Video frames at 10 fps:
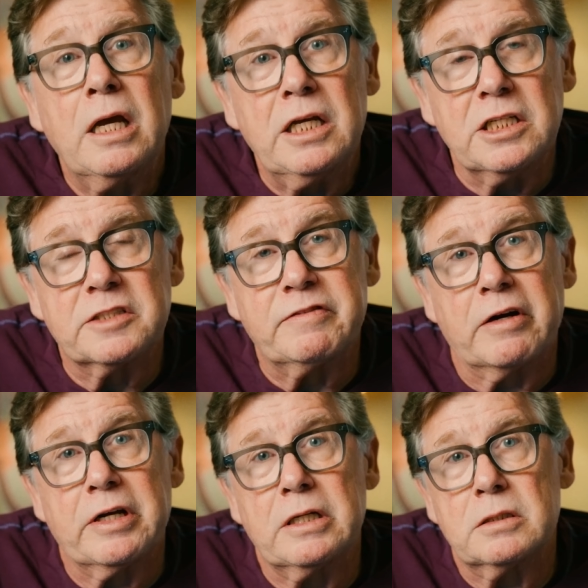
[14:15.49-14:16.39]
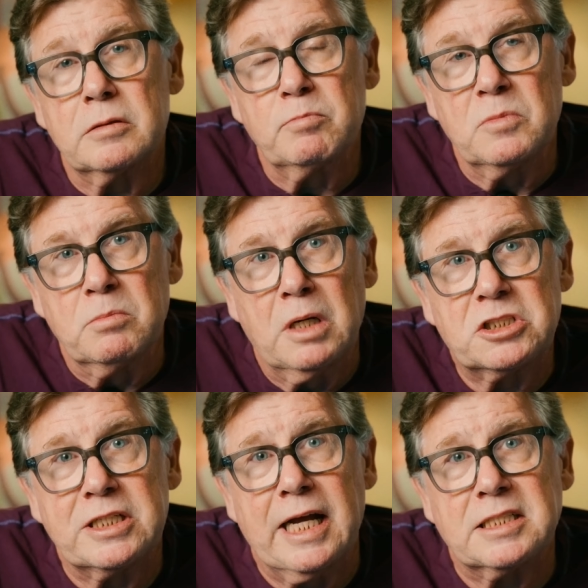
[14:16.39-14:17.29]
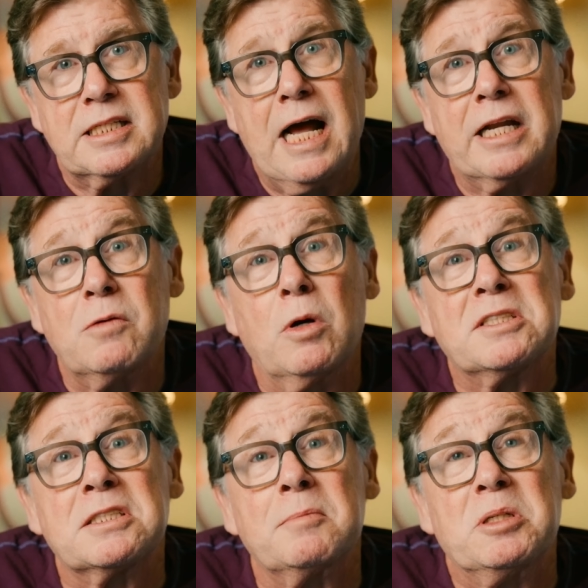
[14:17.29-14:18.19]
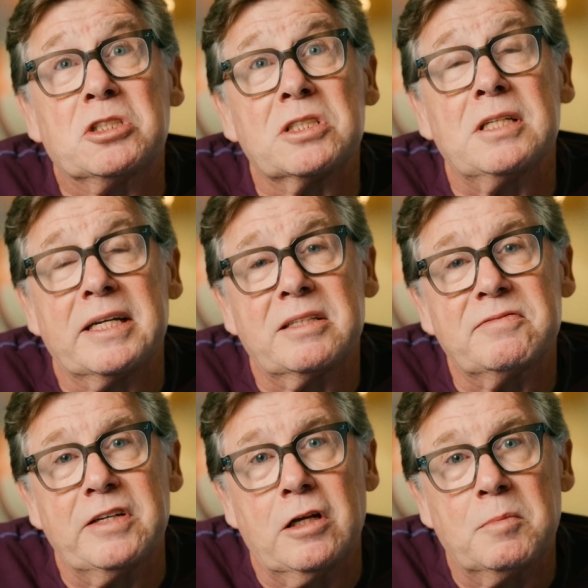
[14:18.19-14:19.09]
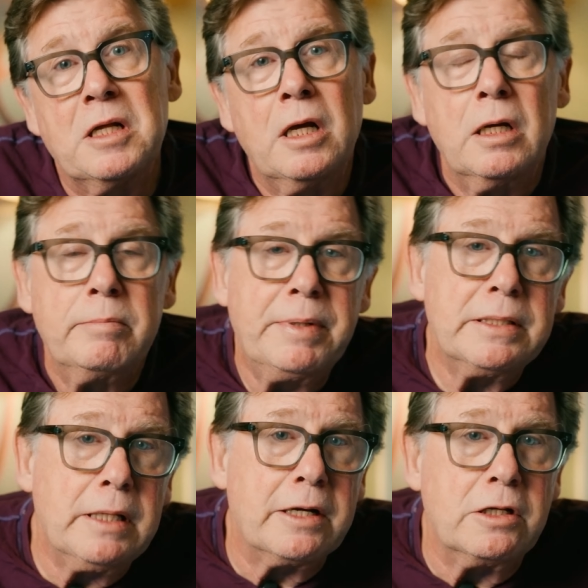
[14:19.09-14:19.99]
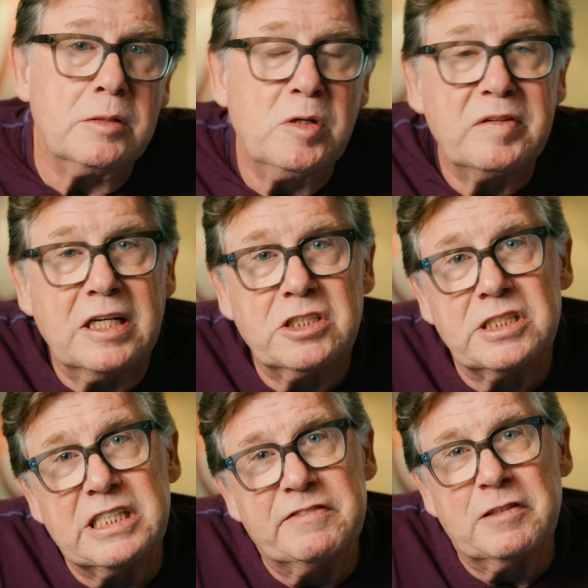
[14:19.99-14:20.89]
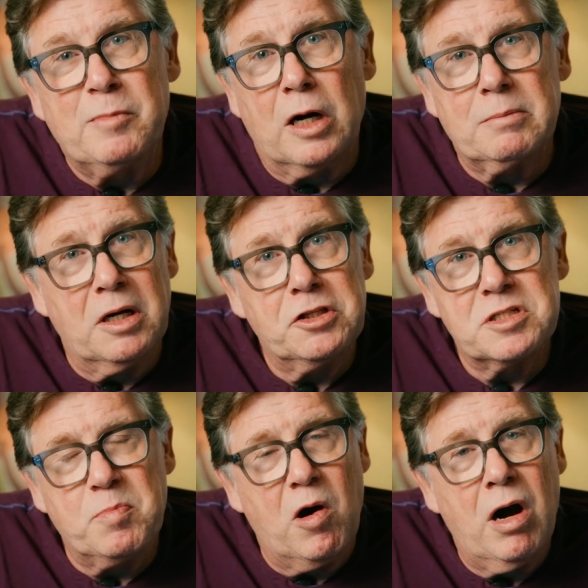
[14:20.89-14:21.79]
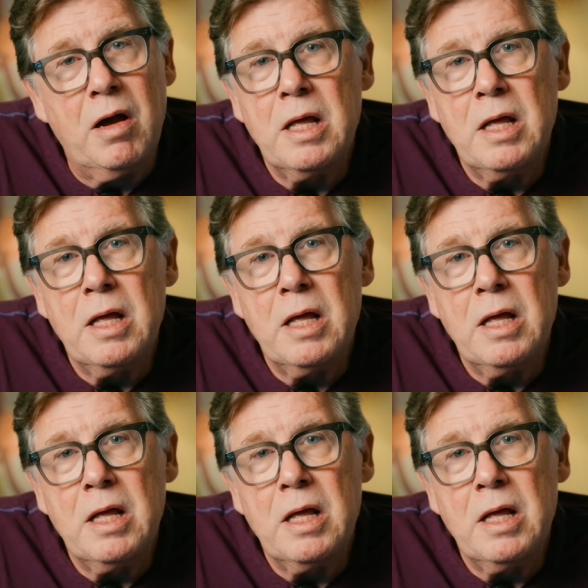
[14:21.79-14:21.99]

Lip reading: He's very much against that. He wants it to be just like the film. But like on the movie I just did for Mark Mothersbaugh,